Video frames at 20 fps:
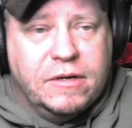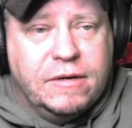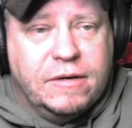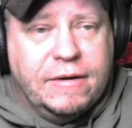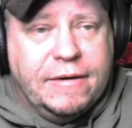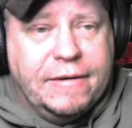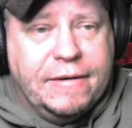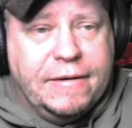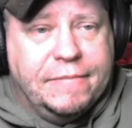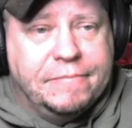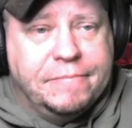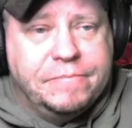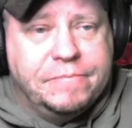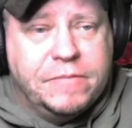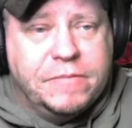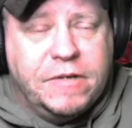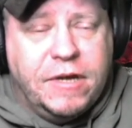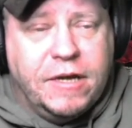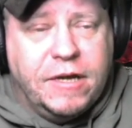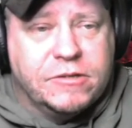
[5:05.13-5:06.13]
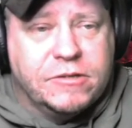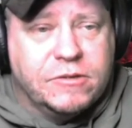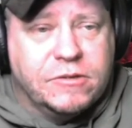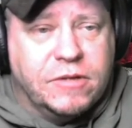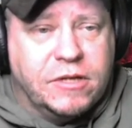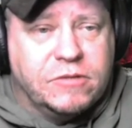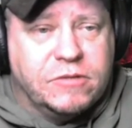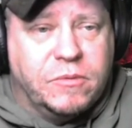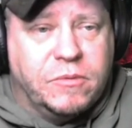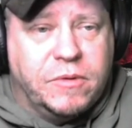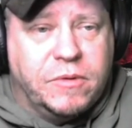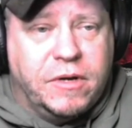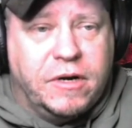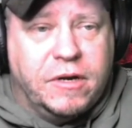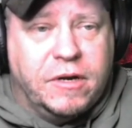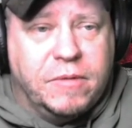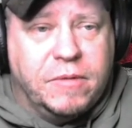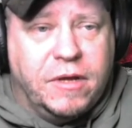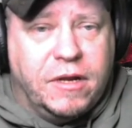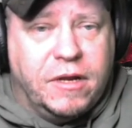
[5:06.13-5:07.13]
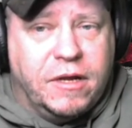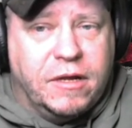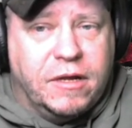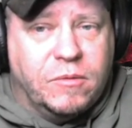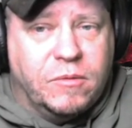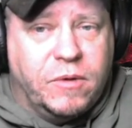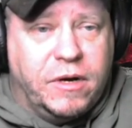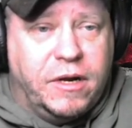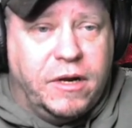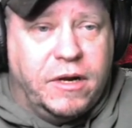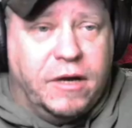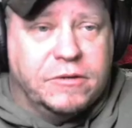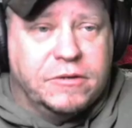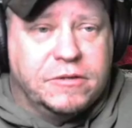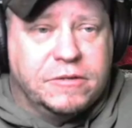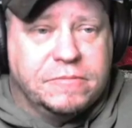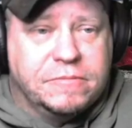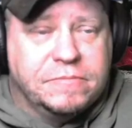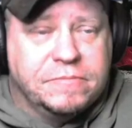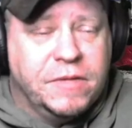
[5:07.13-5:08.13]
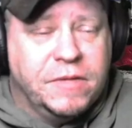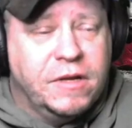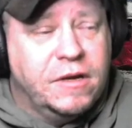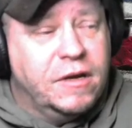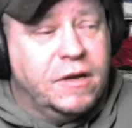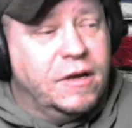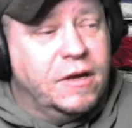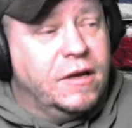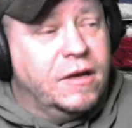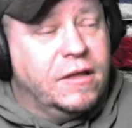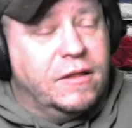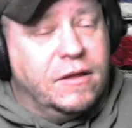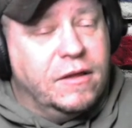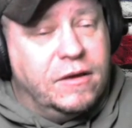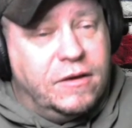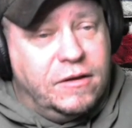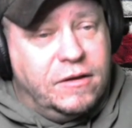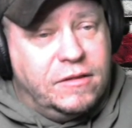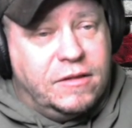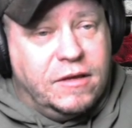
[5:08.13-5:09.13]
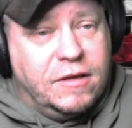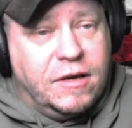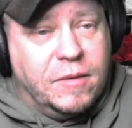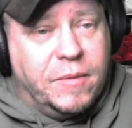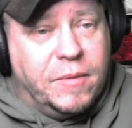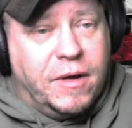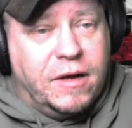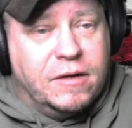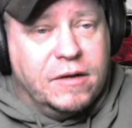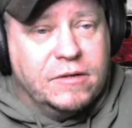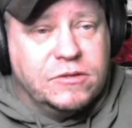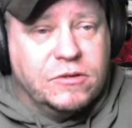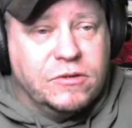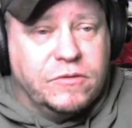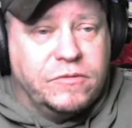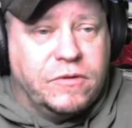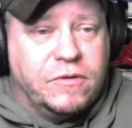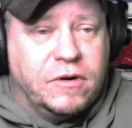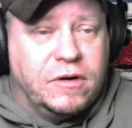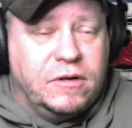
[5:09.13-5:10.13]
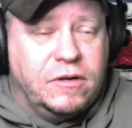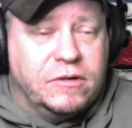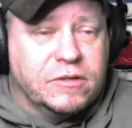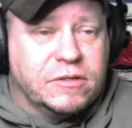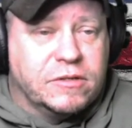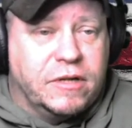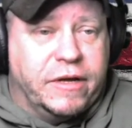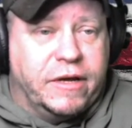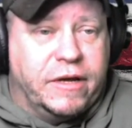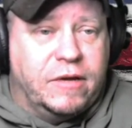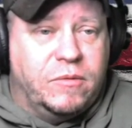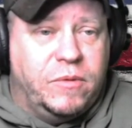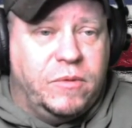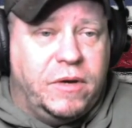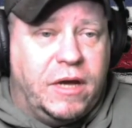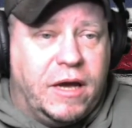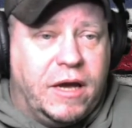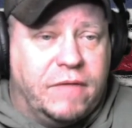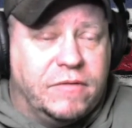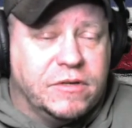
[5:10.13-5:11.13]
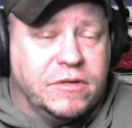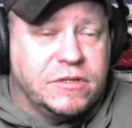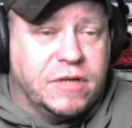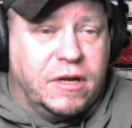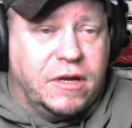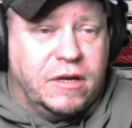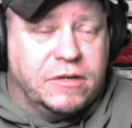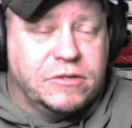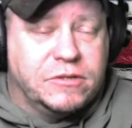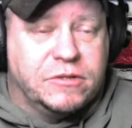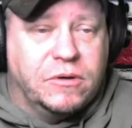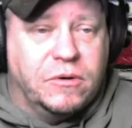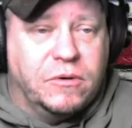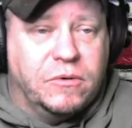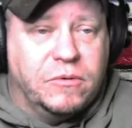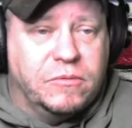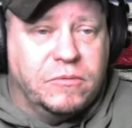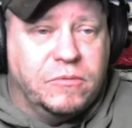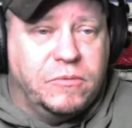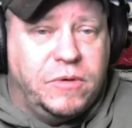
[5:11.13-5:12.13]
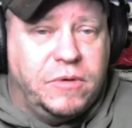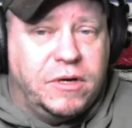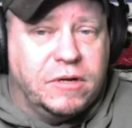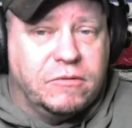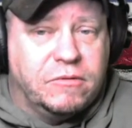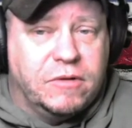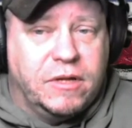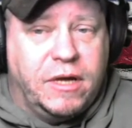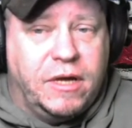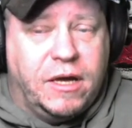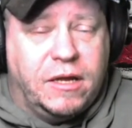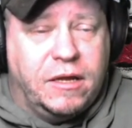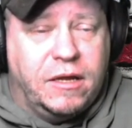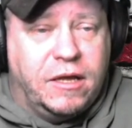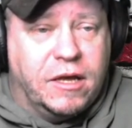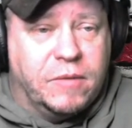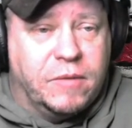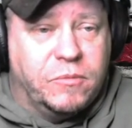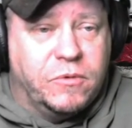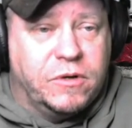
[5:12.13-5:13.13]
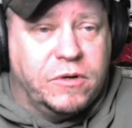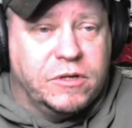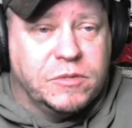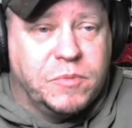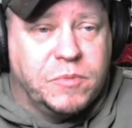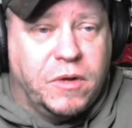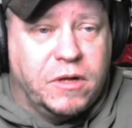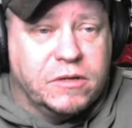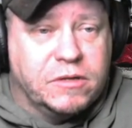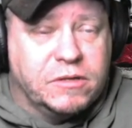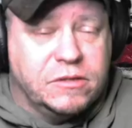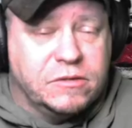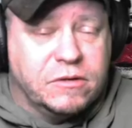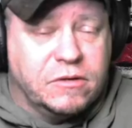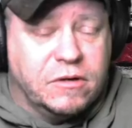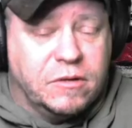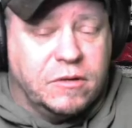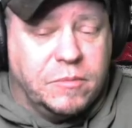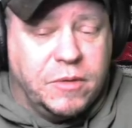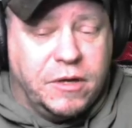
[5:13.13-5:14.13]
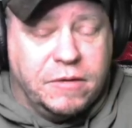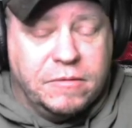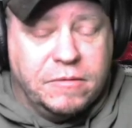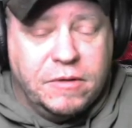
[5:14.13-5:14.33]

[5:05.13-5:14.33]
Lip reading: So that's what we ended up getting in the White House. The good thing about it so far, it looks like we have the Senate, so we can really handicap what his policies are going to be.